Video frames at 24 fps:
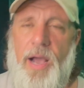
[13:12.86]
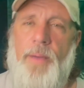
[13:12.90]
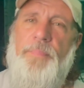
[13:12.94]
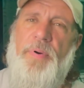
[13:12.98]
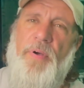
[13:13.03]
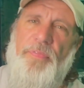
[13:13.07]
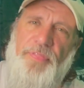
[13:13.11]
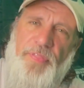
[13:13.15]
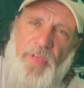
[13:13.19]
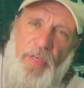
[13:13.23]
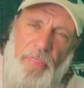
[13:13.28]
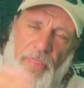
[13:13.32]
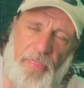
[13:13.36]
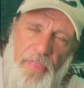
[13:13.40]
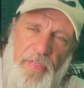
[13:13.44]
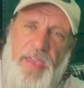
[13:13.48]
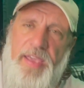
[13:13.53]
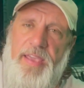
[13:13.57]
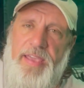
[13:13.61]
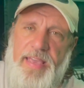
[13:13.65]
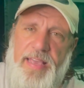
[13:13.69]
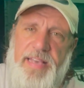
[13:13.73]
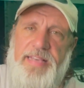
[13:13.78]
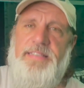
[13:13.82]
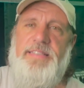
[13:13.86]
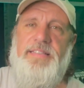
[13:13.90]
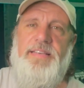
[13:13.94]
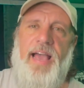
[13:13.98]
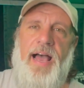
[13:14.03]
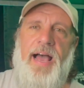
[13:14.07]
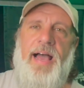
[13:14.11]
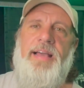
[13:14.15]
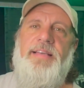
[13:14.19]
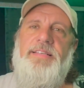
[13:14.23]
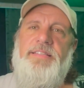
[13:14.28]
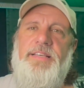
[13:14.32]
But the thing is,
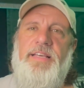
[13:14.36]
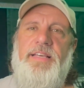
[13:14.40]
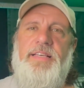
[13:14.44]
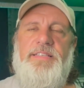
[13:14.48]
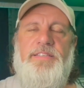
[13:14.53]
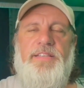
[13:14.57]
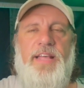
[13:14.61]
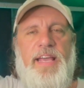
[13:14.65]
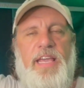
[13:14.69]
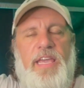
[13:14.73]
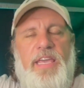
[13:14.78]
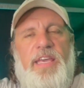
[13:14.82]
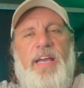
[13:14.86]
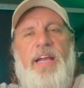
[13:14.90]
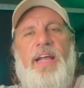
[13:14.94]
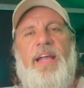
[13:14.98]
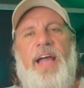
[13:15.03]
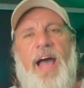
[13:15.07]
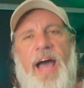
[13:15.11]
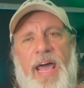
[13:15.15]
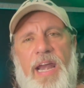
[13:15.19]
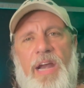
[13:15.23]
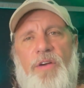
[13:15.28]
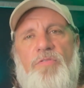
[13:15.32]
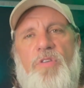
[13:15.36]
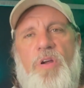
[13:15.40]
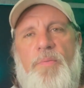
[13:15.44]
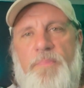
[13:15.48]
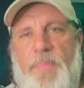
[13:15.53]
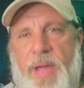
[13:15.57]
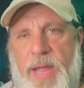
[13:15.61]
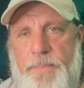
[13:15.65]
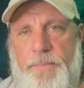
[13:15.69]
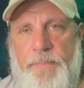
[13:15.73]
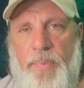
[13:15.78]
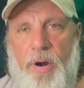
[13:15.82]
guys, is like you got to
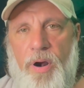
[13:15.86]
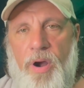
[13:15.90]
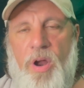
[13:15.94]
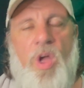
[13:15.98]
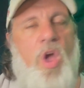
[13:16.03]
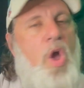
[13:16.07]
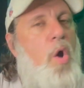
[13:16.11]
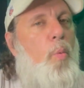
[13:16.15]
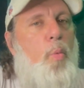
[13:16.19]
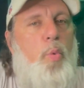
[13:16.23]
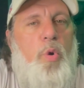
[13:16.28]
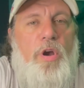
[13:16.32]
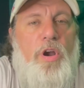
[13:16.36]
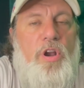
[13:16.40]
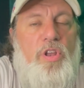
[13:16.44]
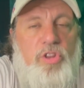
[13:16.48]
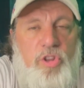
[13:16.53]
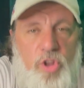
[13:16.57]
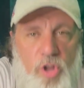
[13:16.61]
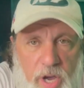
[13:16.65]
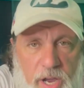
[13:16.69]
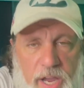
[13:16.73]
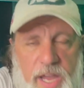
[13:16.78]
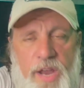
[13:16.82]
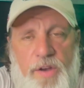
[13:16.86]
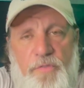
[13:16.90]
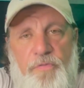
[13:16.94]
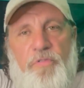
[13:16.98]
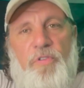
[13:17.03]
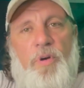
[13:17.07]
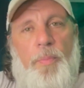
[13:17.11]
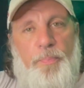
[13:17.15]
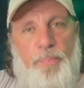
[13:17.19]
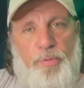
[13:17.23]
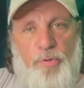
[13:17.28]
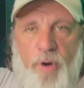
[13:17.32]
remember, we're looking
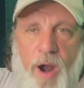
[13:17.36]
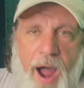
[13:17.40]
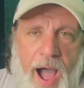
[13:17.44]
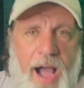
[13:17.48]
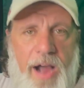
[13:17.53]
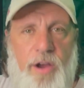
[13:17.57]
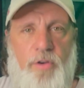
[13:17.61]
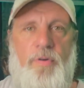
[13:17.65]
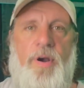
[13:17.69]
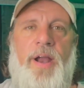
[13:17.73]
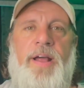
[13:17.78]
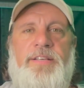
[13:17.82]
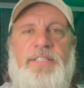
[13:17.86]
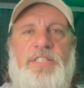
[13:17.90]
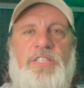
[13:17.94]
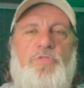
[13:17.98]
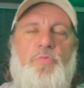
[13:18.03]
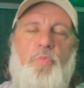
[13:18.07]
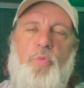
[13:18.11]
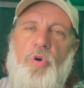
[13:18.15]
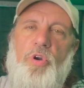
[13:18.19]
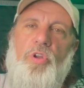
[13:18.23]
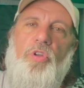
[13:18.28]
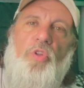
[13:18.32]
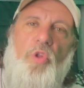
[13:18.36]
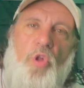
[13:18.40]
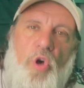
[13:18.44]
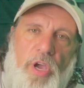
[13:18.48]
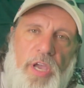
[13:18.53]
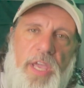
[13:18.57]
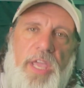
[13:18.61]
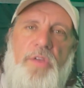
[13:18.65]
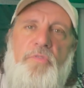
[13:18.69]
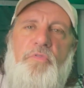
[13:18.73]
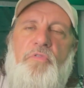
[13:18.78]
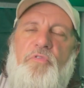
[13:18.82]
for progress. We're
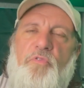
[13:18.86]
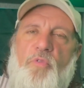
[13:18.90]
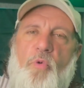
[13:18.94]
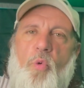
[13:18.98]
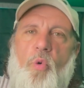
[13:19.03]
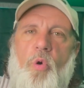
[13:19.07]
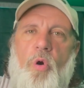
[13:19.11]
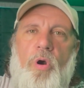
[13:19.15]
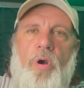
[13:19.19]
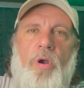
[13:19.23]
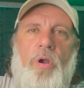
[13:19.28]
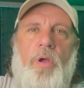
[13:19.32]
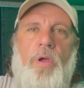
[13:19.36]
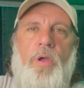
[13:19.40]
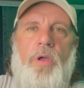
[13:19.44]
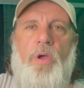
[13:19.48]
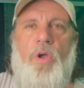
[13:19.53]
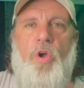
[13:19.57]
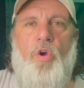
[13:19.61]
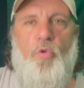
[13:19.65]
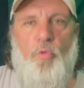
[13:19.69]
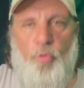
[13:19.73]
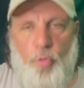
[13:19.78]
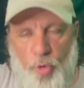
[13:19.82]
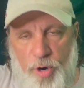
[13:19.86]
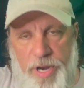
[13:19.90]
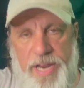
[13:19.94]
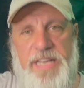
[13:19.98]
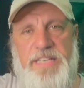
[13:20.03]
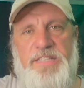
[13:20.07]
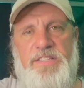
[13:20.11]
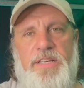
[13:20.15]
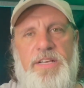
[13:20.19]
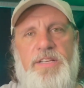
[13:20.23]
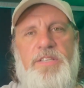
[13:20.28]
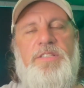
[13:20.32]
looking for
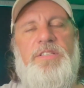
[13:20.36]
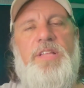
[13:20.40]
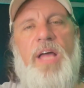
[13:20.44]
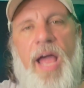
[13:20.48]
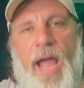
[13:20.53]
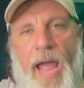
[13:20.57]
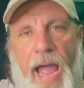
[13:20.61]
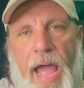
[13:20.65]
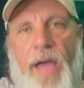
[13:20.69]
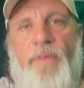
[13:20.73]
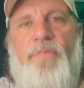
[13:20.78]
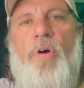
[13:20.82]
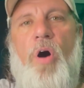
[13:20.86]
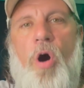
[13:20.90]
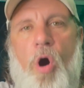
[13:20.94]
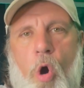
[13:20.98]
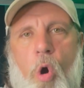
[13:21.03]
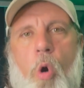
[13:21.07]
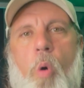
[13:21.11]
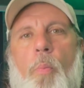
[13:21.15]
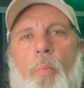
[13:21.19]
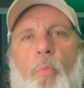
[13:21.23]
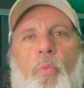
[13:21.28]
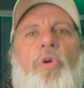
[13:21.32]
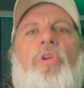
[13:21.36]
reasons to have hope.